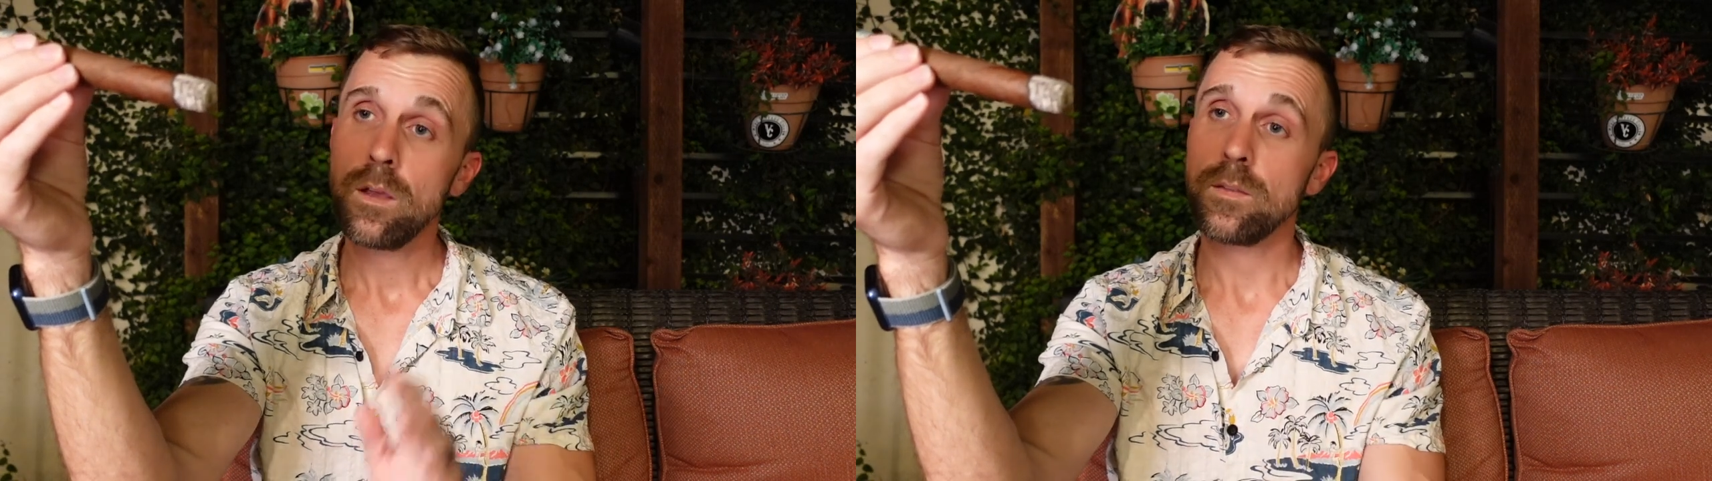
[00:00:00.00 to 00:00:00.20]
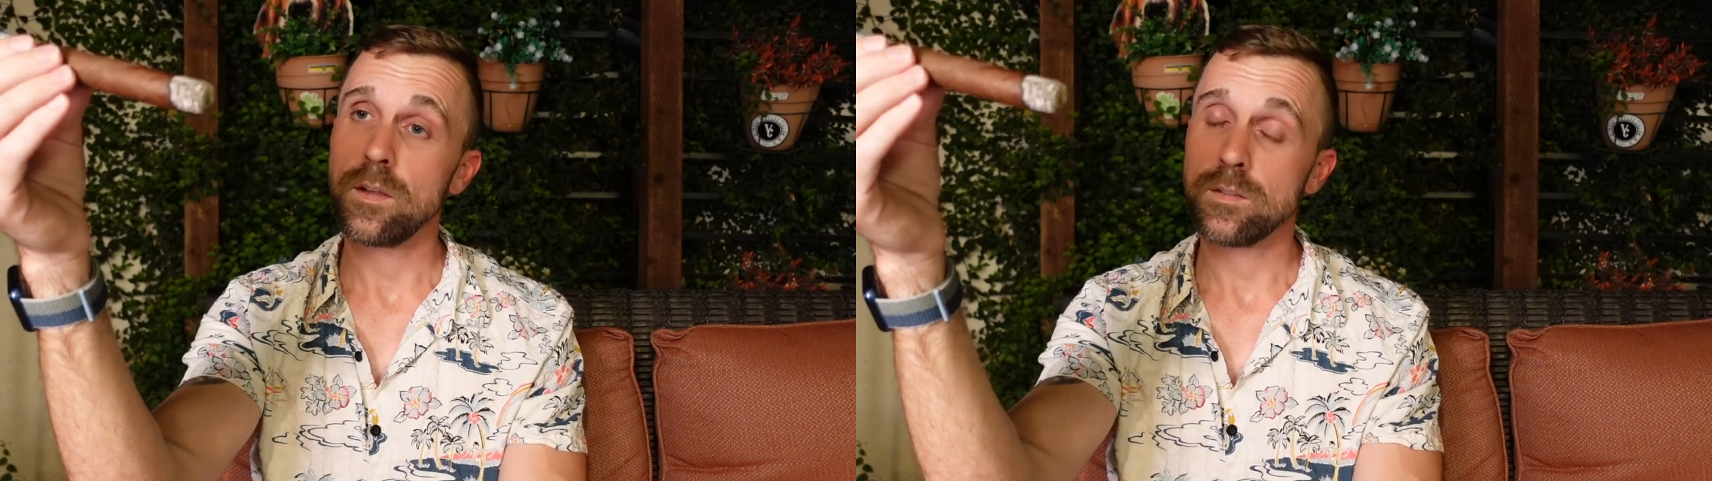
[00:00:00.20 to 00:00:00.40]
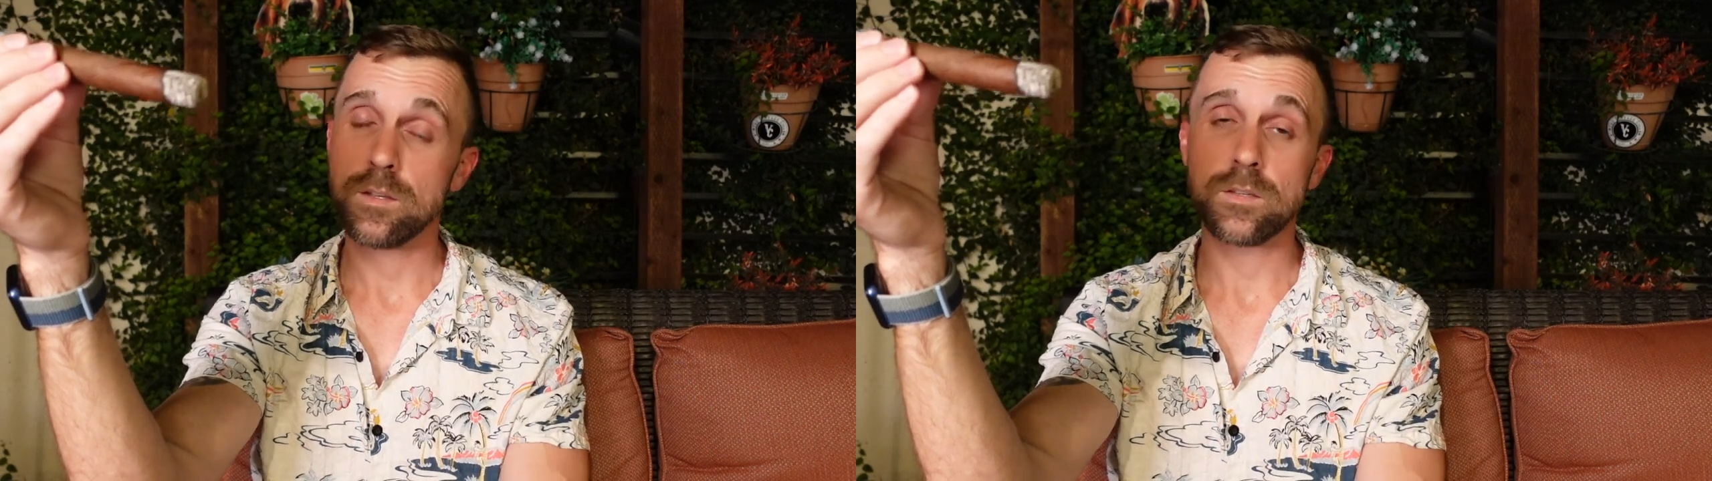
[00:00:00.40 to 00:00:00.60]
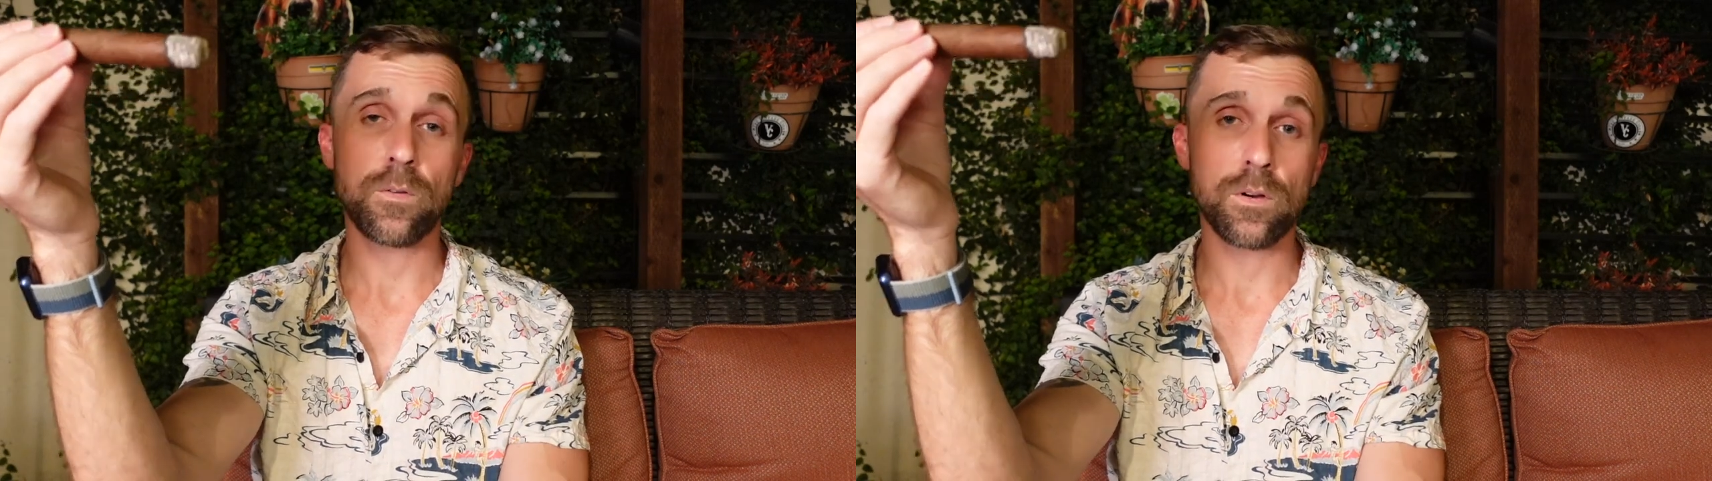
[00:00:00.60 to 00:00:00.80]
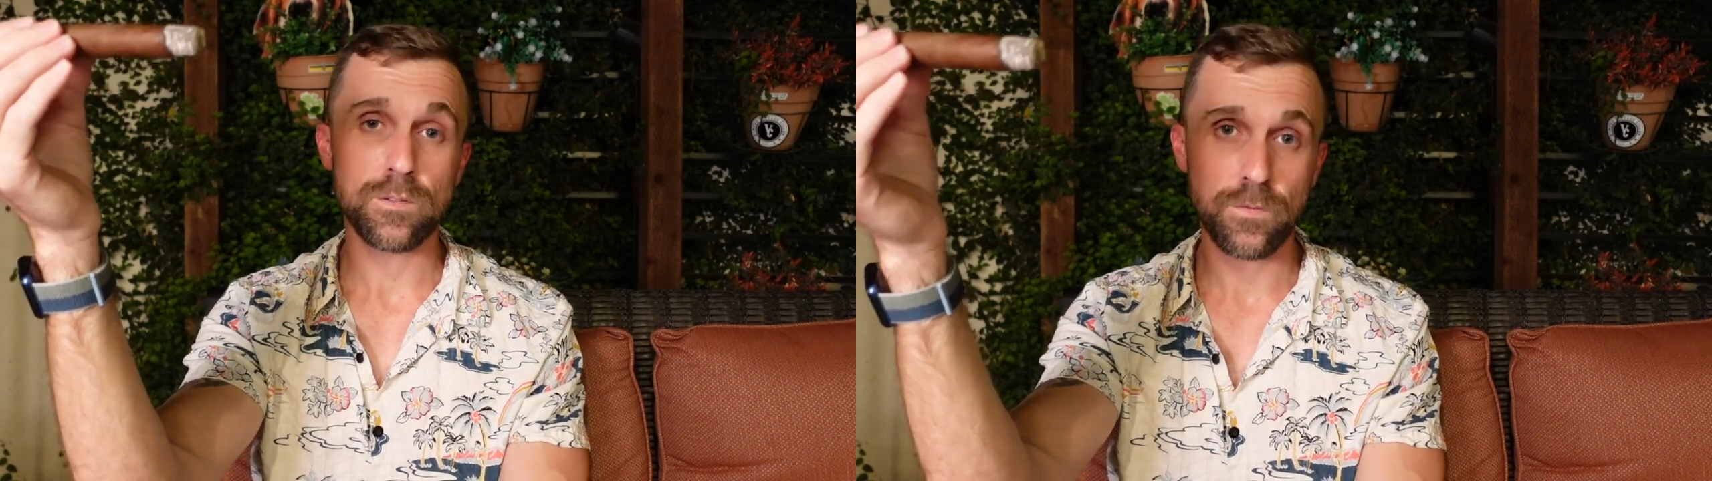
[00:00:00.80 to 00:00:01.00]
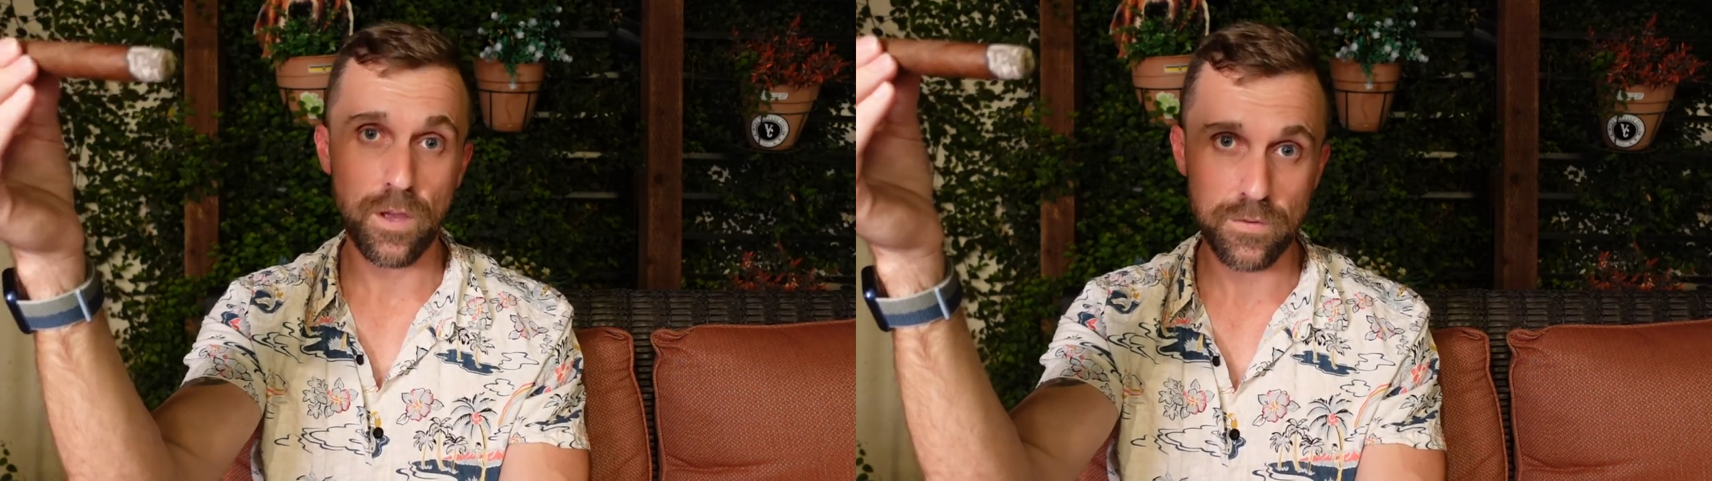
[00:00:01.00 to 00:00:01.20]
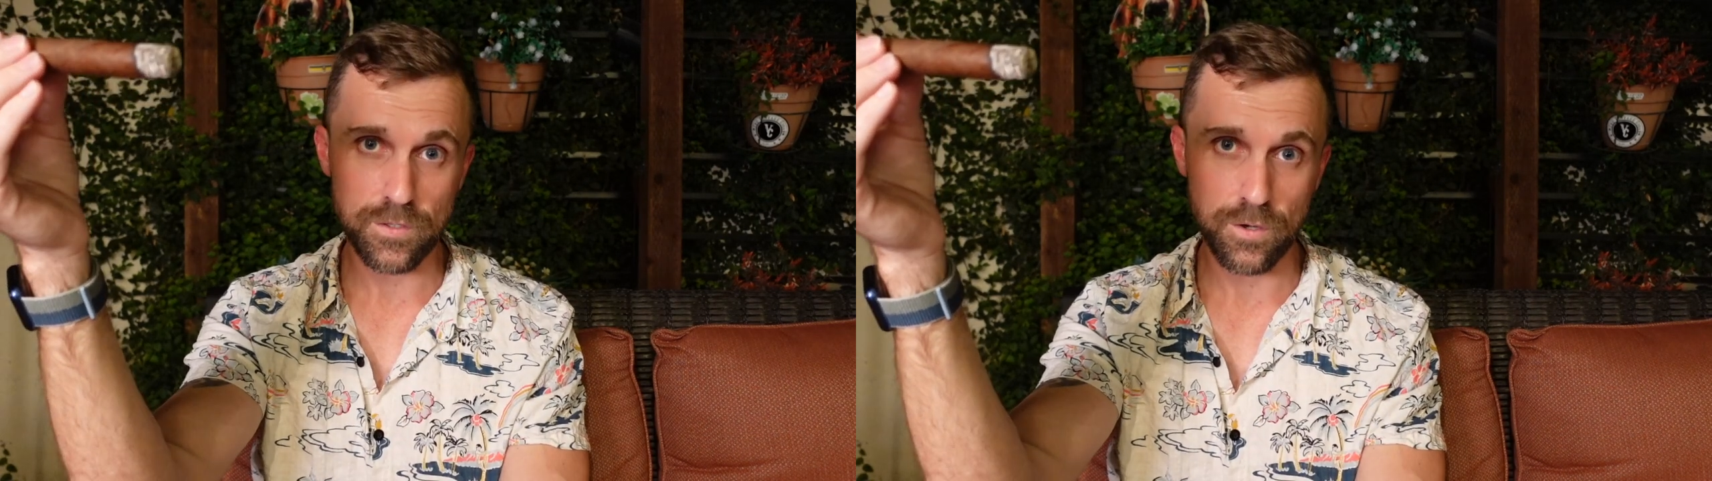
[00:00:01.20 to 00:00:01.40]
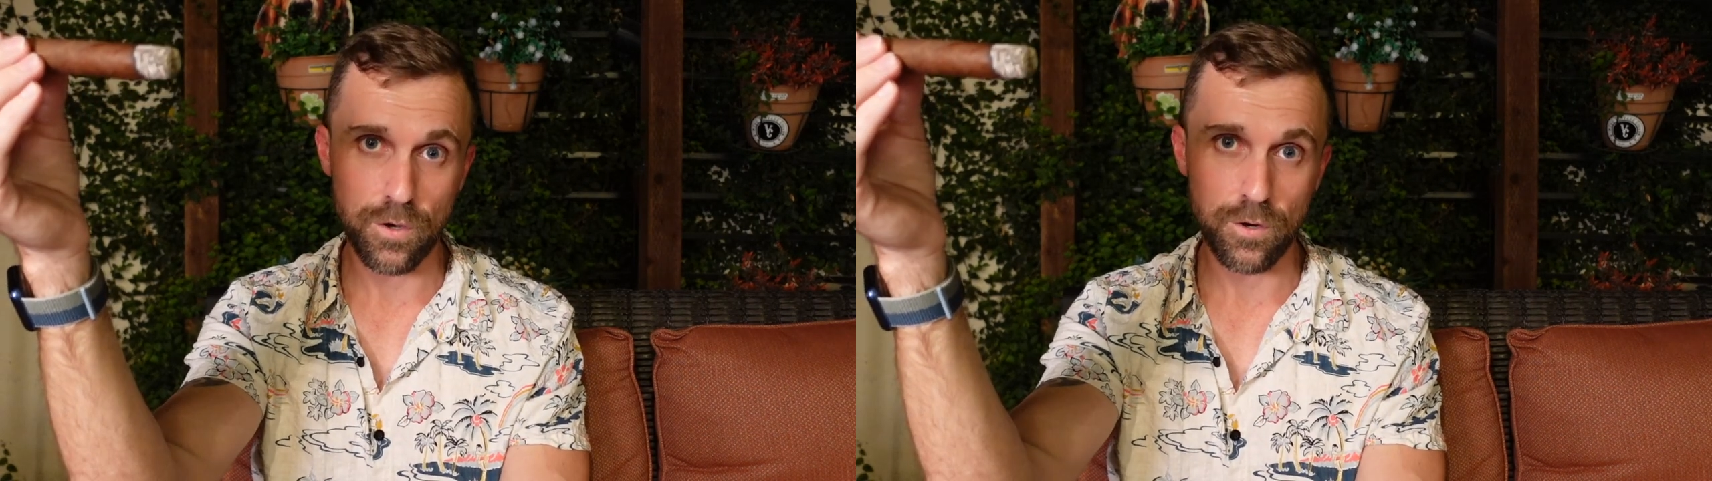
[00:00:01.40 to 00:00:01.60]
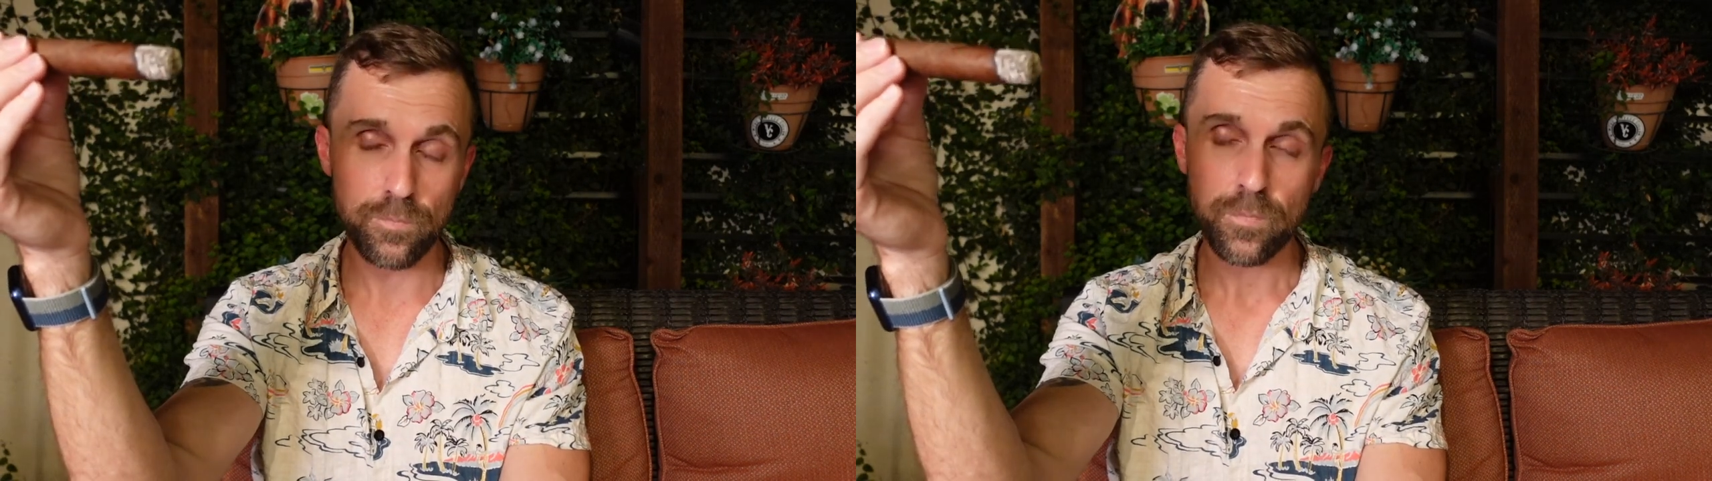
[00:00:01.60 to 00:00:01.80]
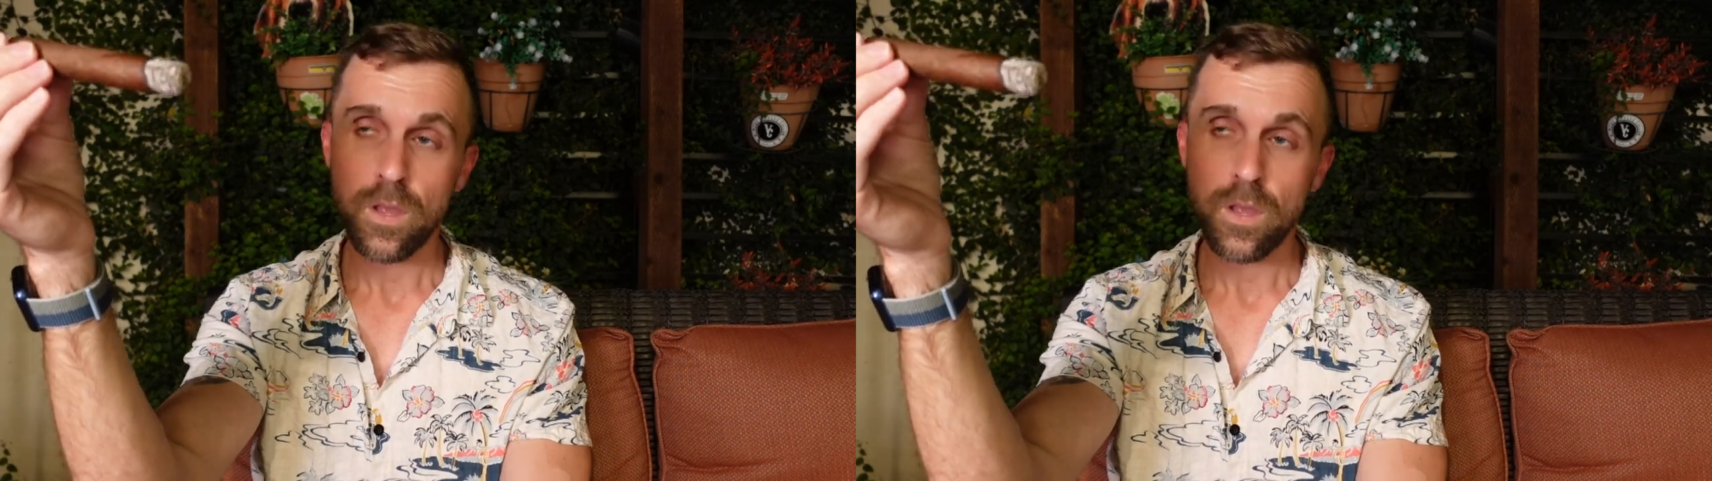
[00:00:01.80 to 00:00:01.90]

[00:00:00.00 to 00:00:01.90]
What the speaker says: That is it as far as the flavors go.